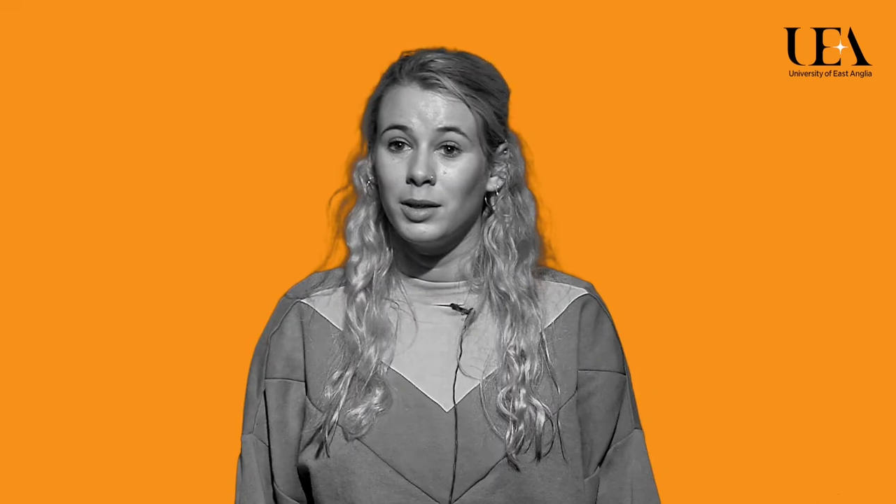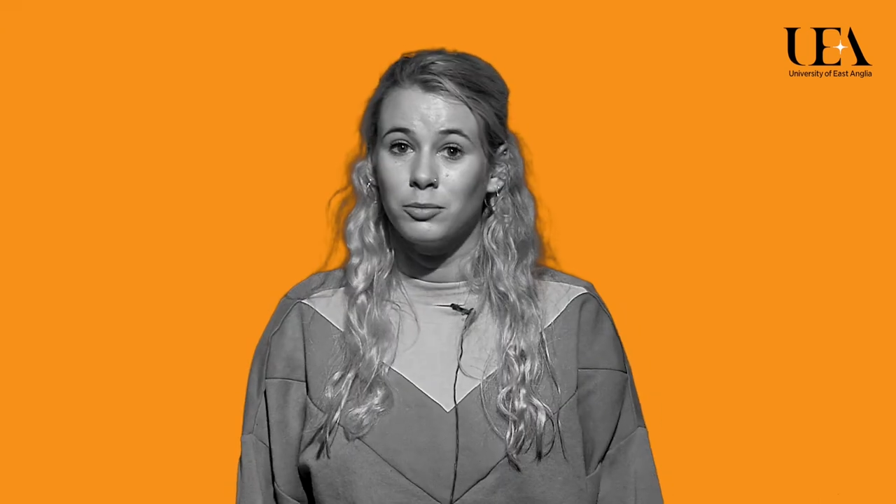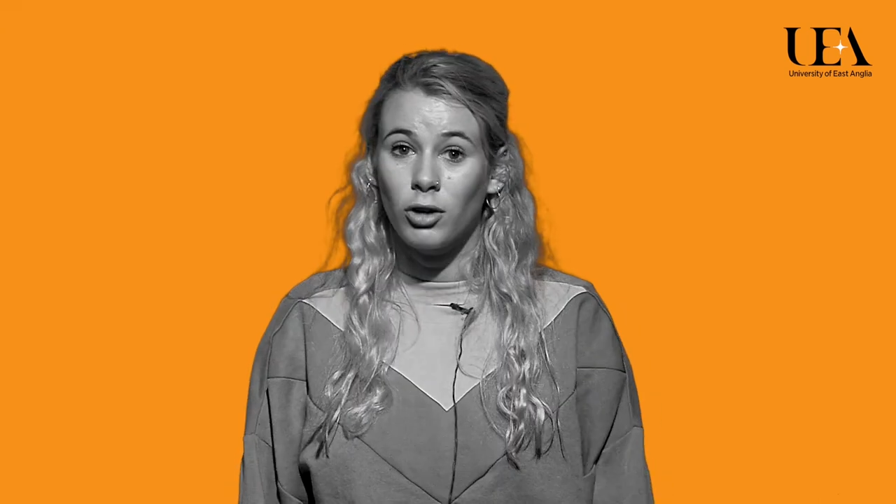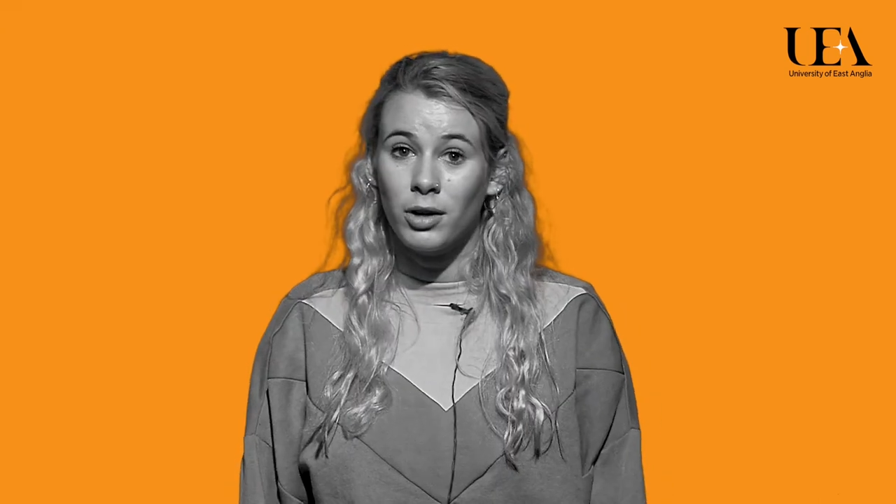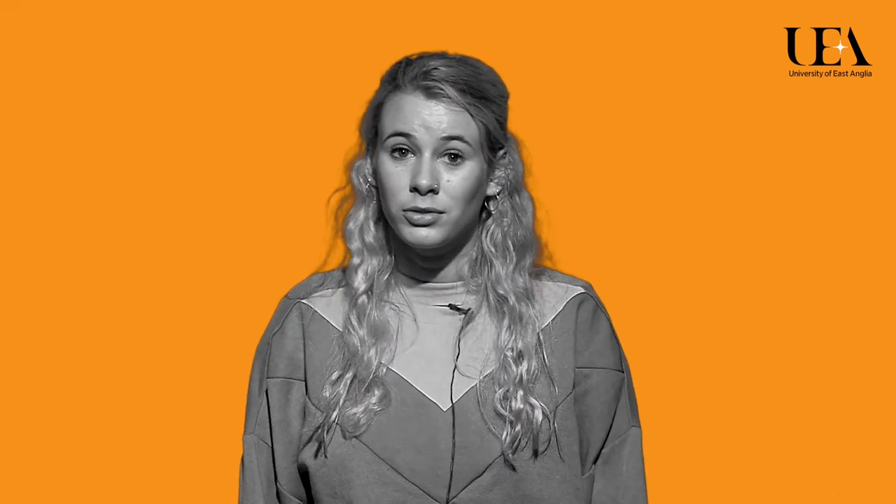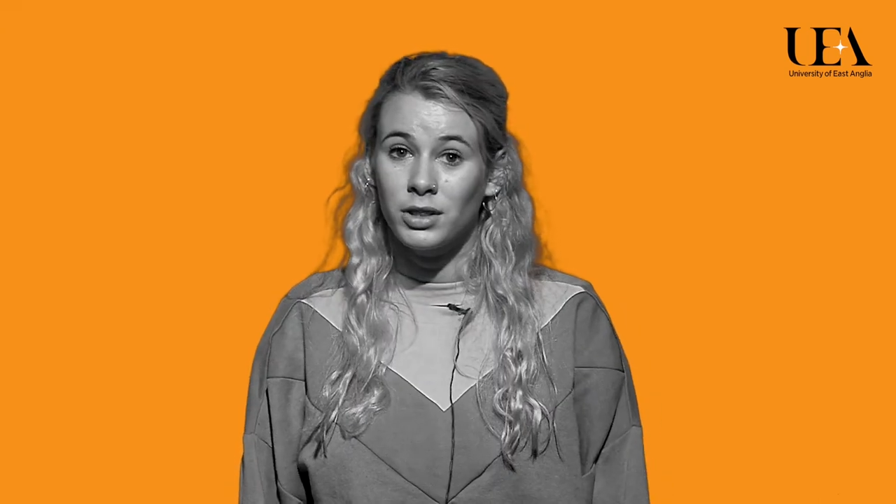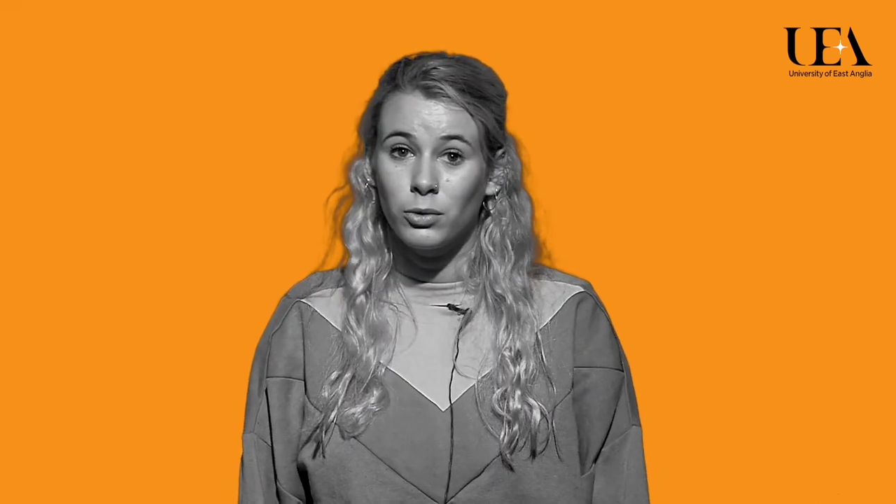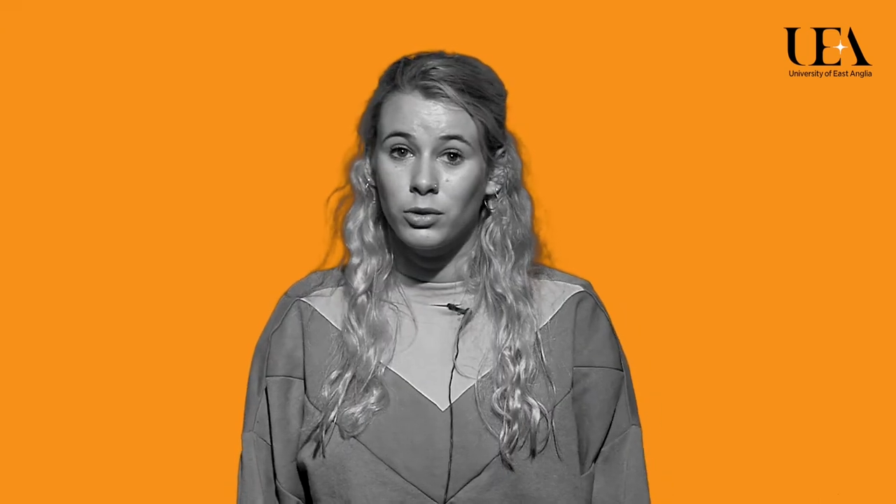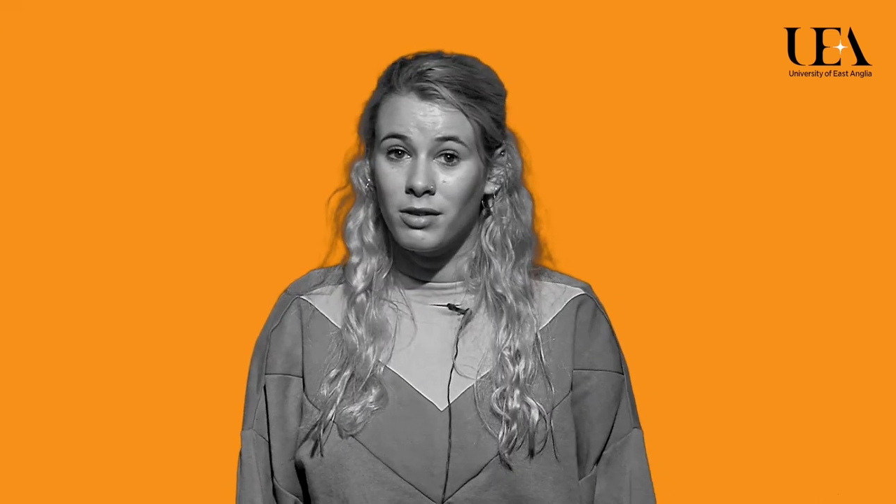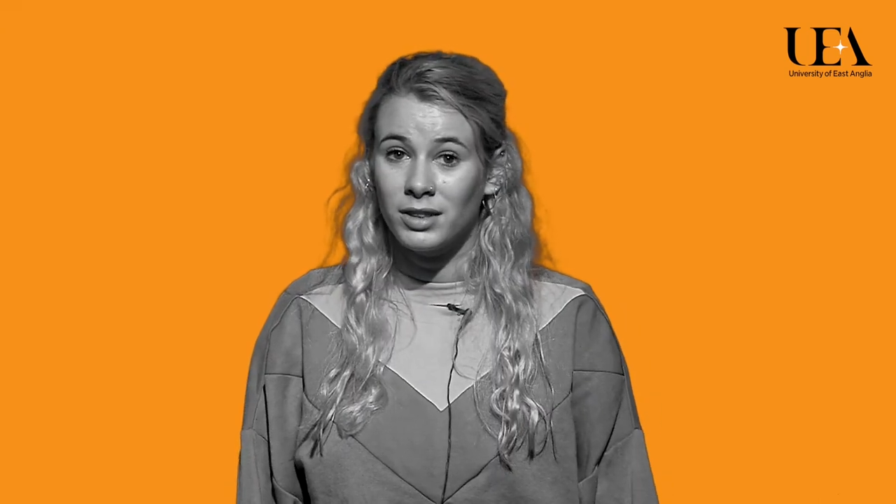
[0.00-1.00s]
Keep drafting all
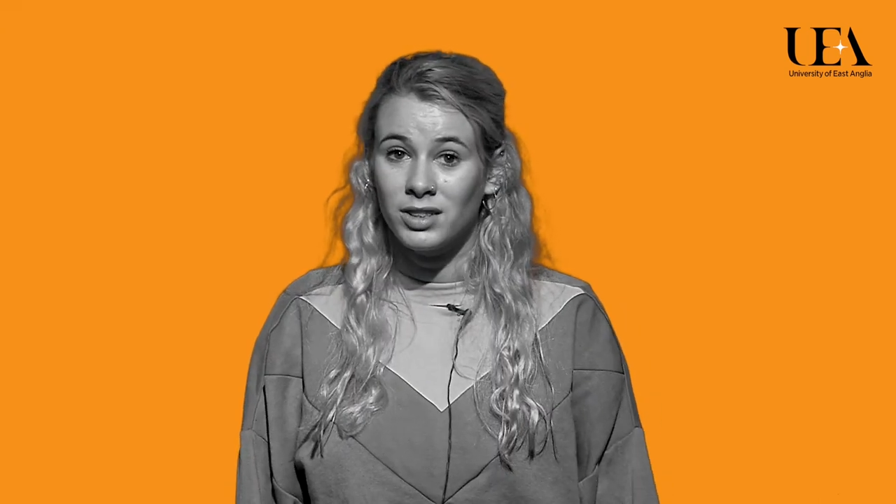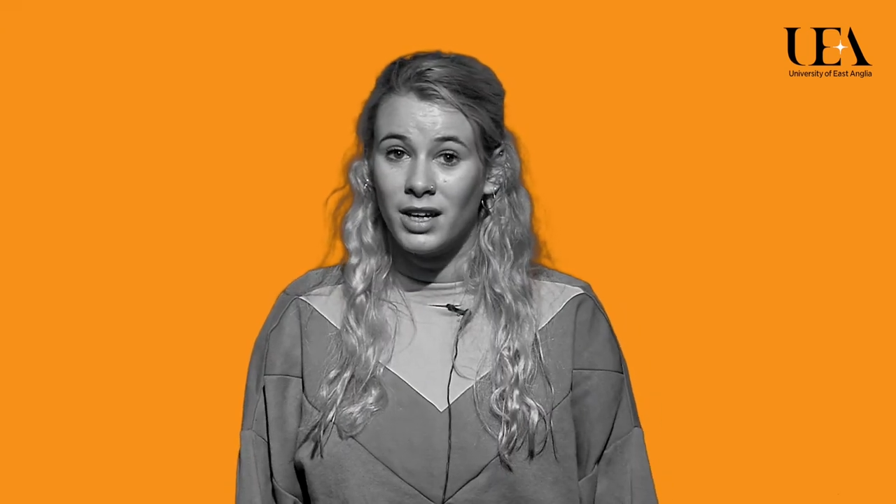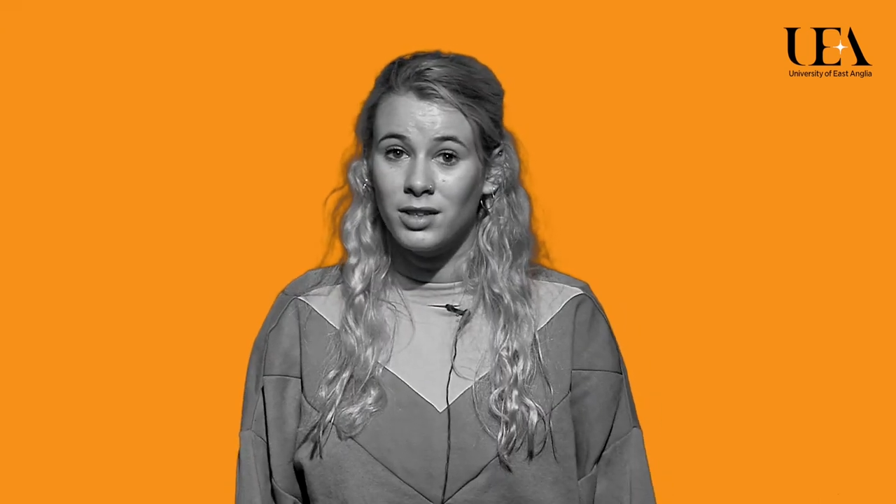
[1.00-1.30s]
your essays,